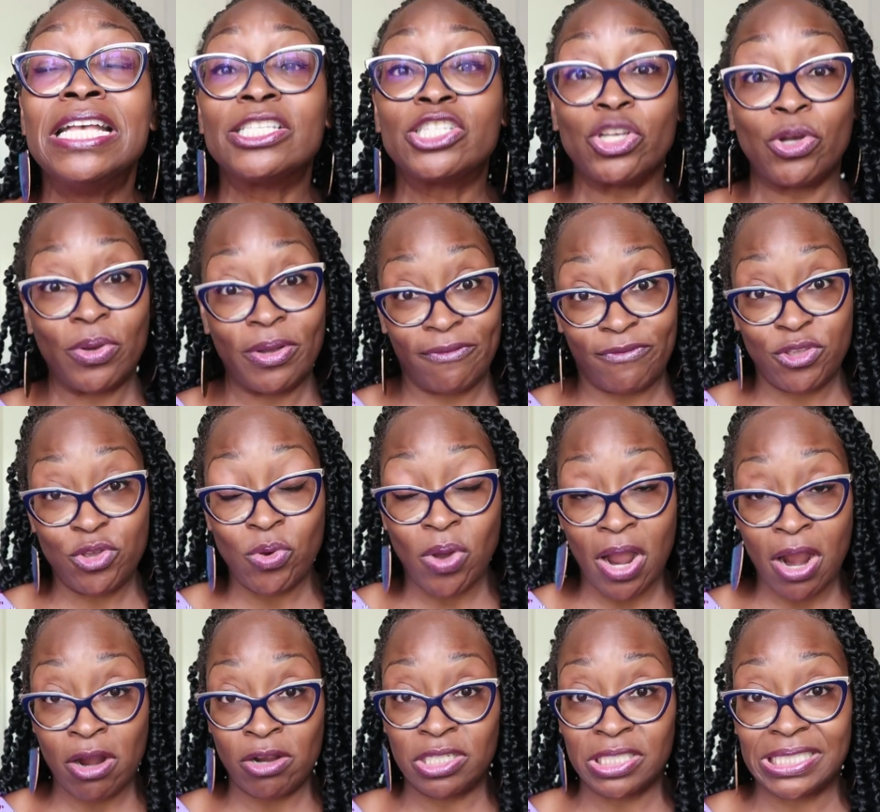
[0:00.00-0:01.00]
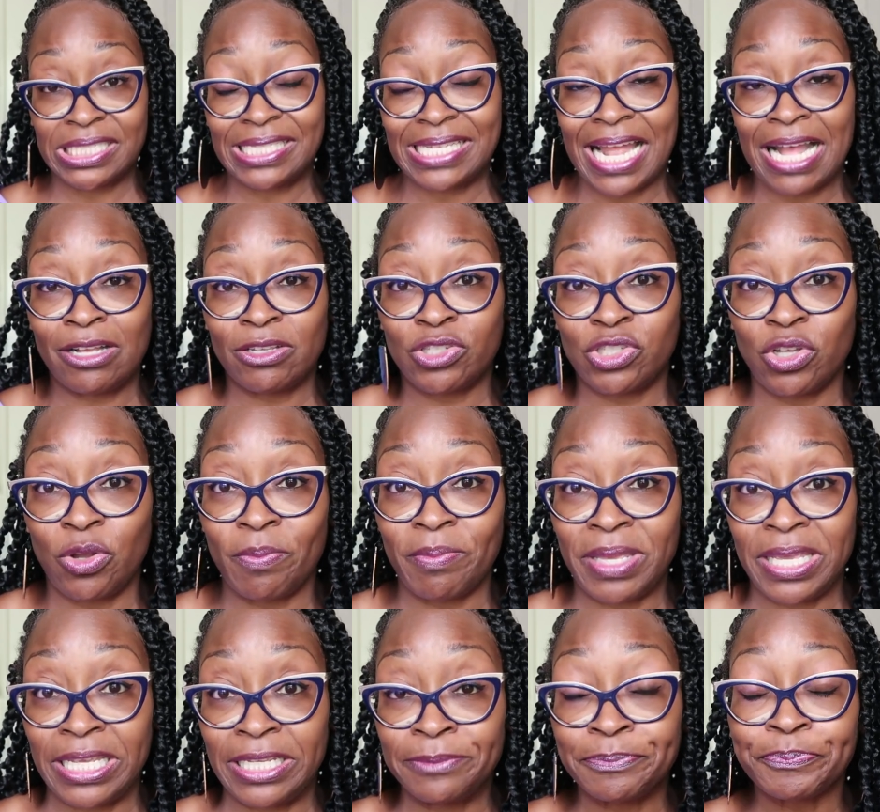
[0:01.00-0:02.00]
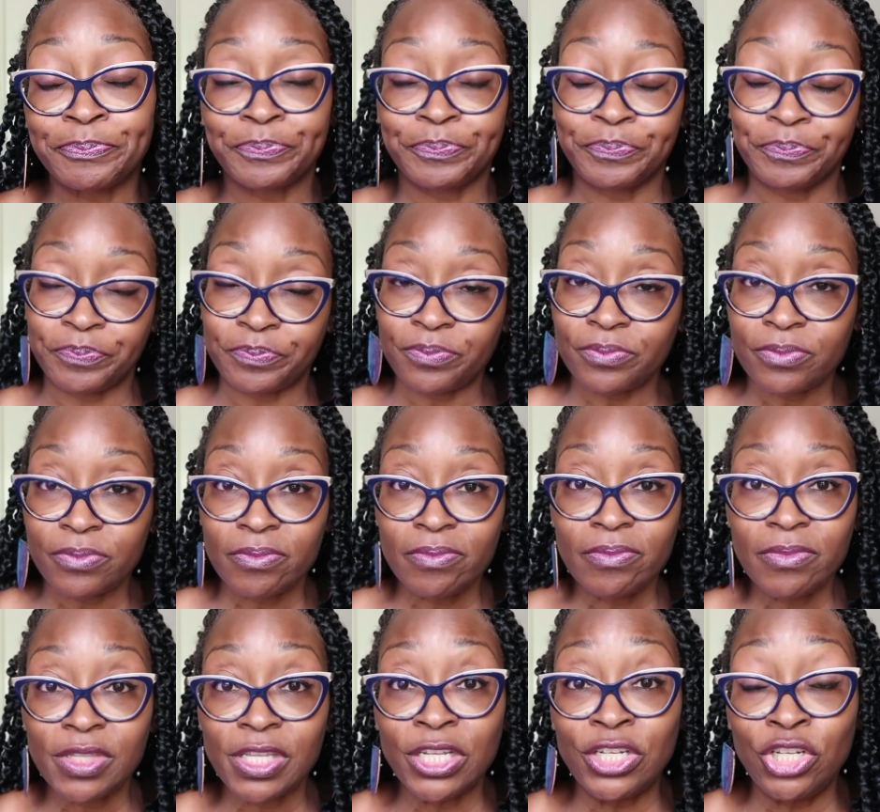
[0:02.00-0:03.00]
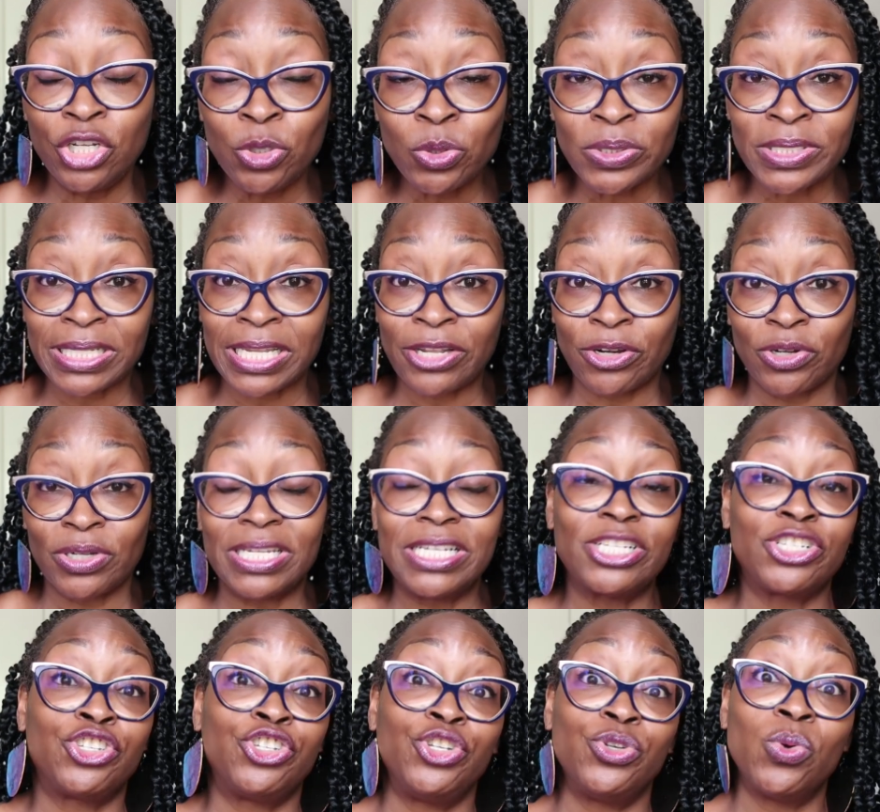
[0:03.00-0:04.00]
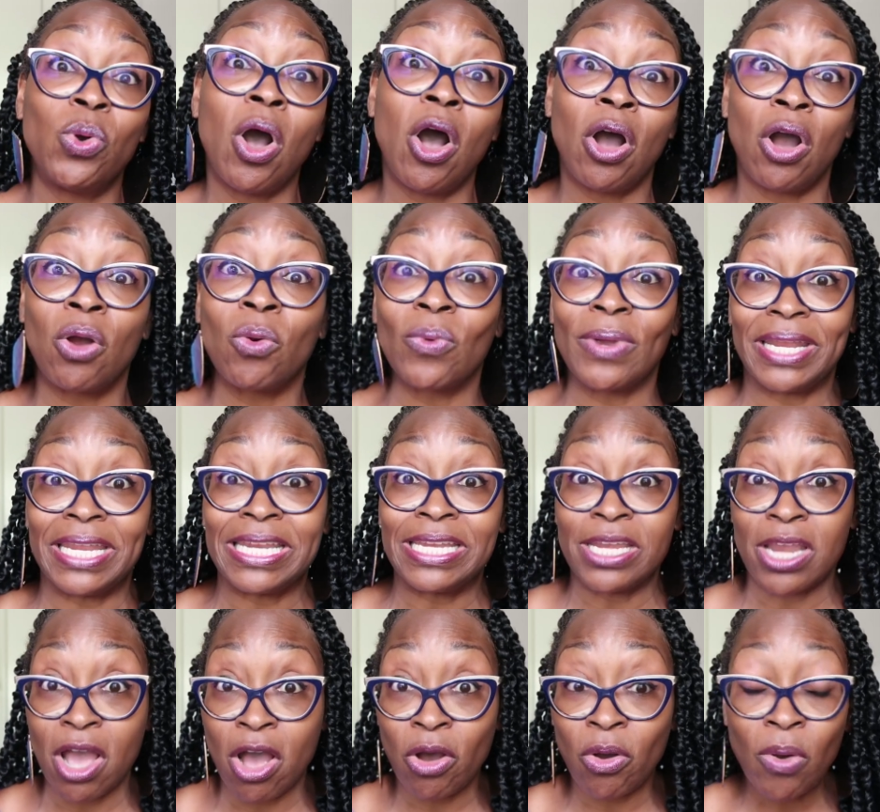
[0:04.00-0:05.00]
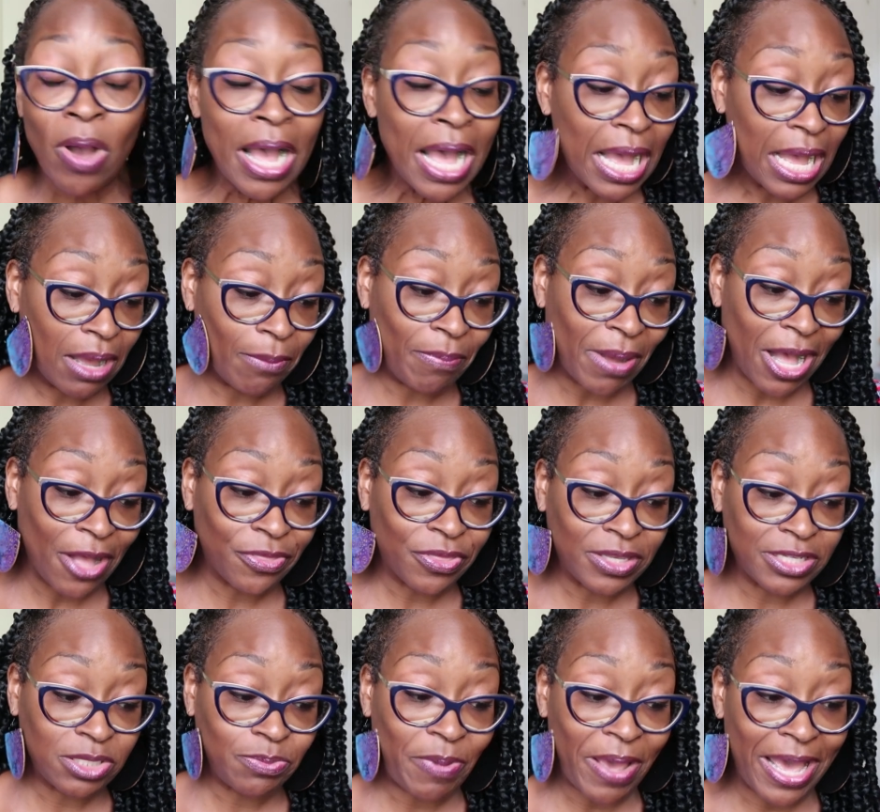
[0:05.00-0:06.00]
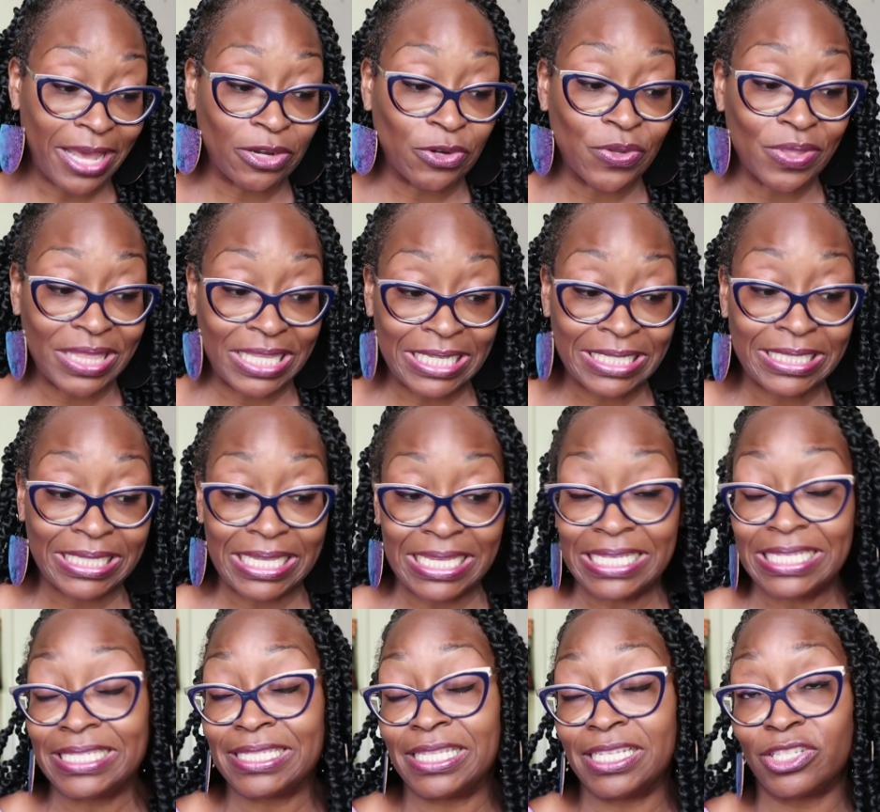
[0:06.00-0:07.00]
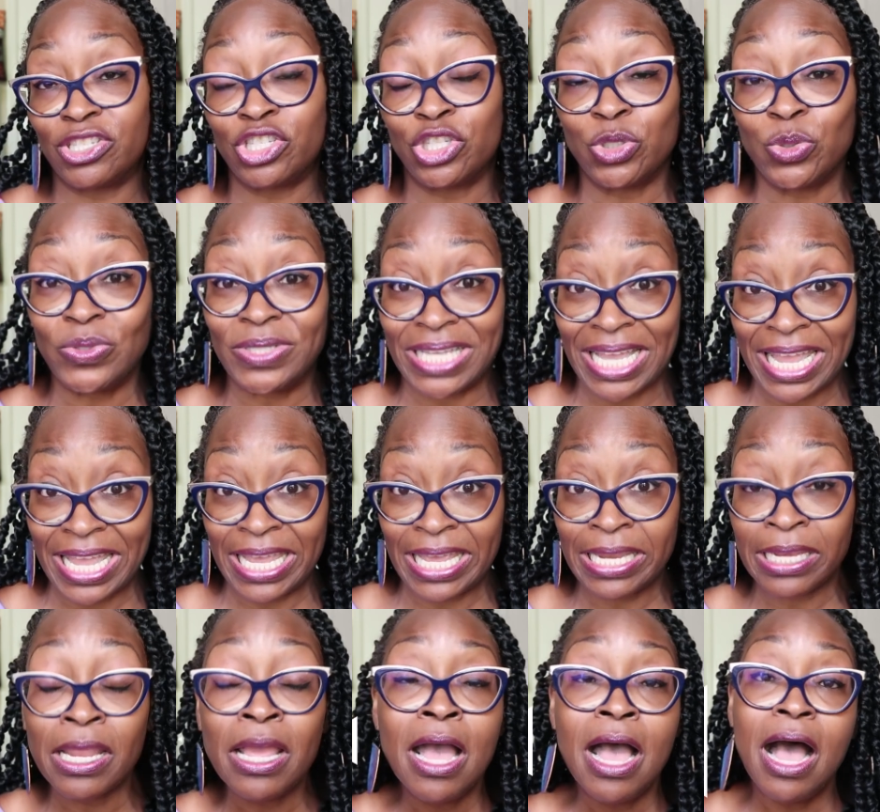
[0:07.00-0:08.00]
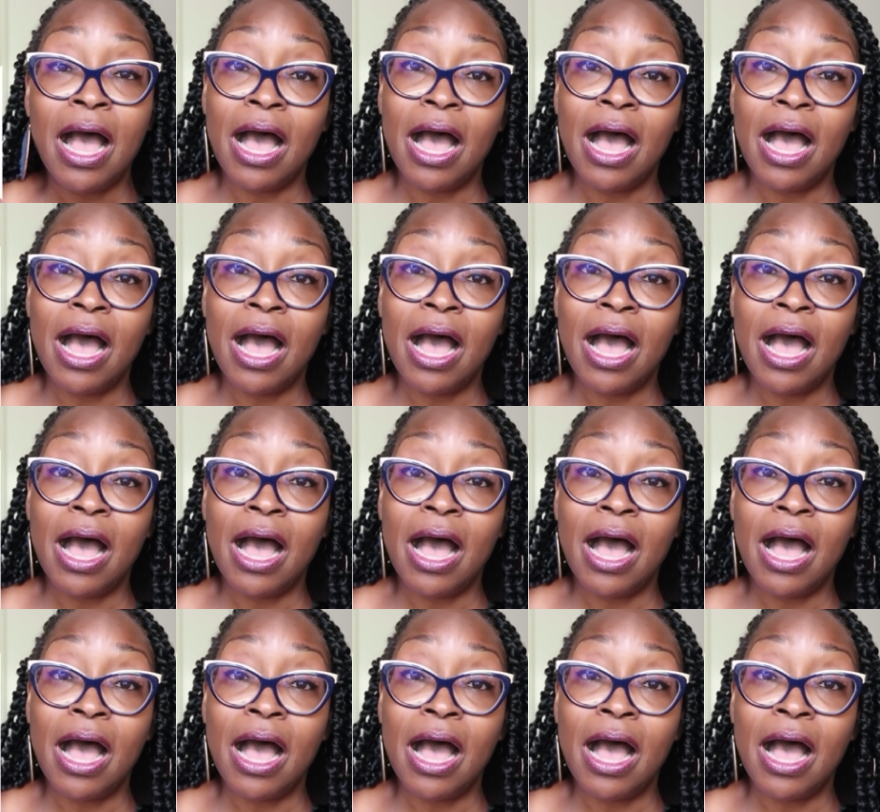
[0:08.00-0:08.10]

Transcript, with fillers: So if you are on Style Sew Me newsletter list, you already know about this pattern. This is the Susanne.